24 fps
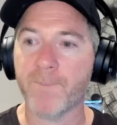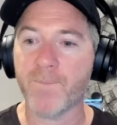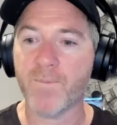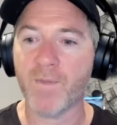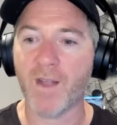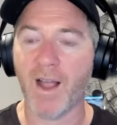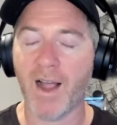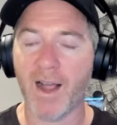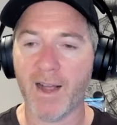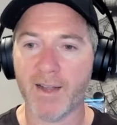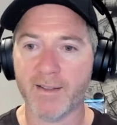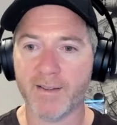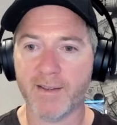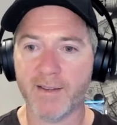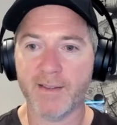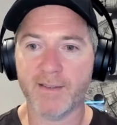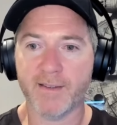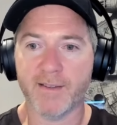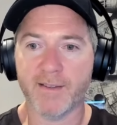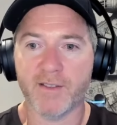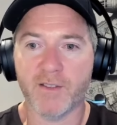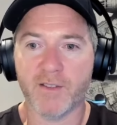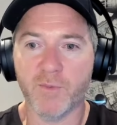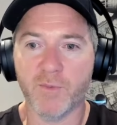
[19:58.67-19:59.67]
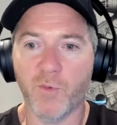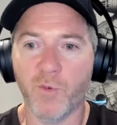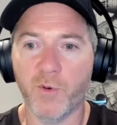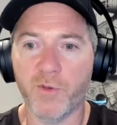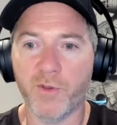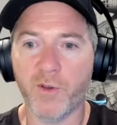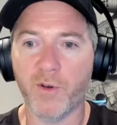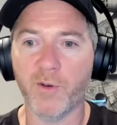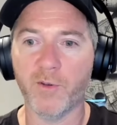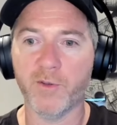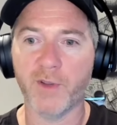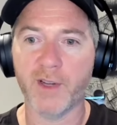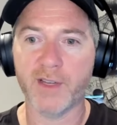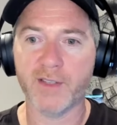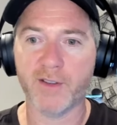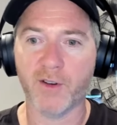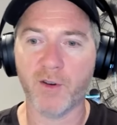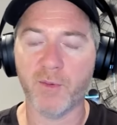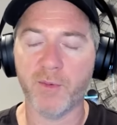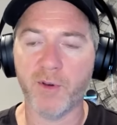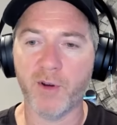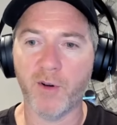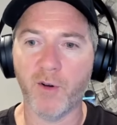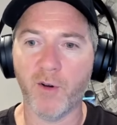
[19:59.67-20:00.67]
IT system, in the old days, a
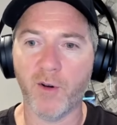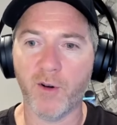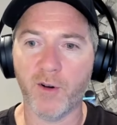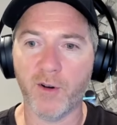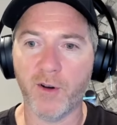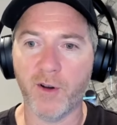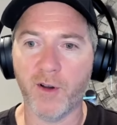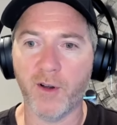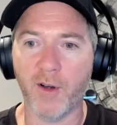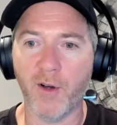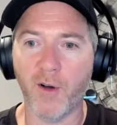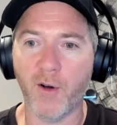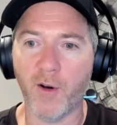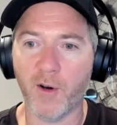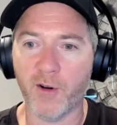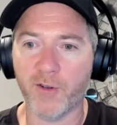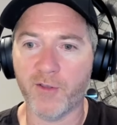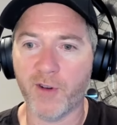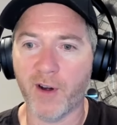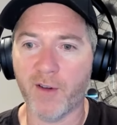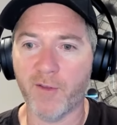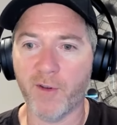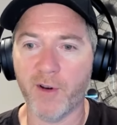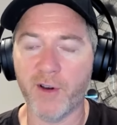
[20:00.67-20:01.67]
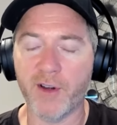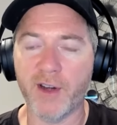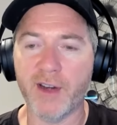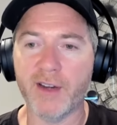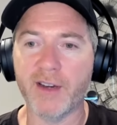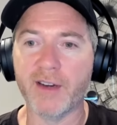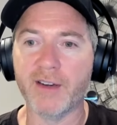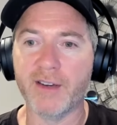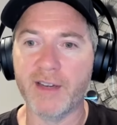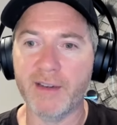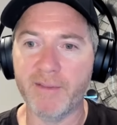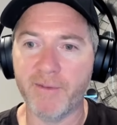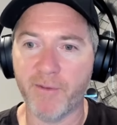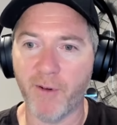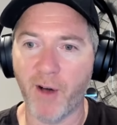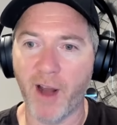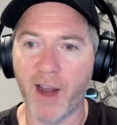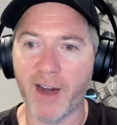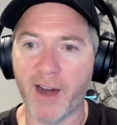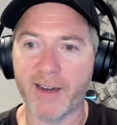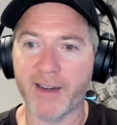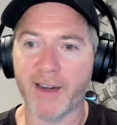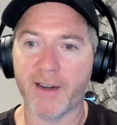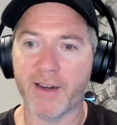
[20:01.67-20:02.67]
computer hard drive where you need to
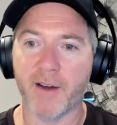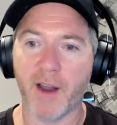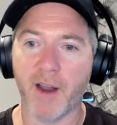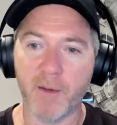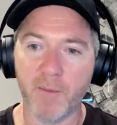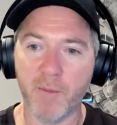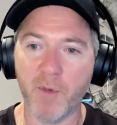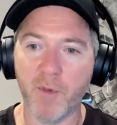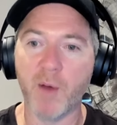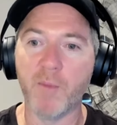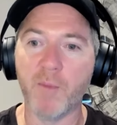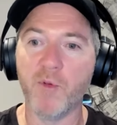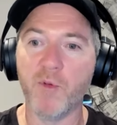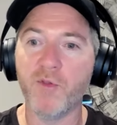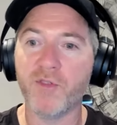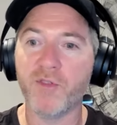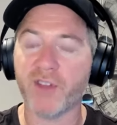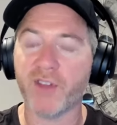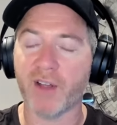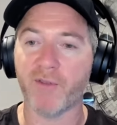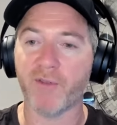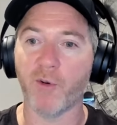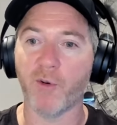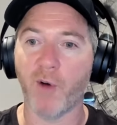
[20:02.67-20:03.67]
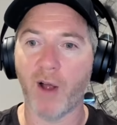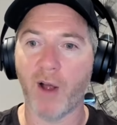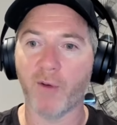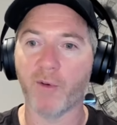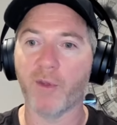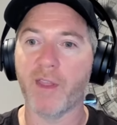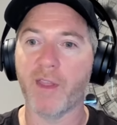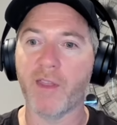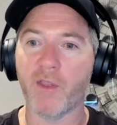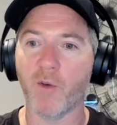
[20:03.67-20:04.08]
defrag it and move stuff around within the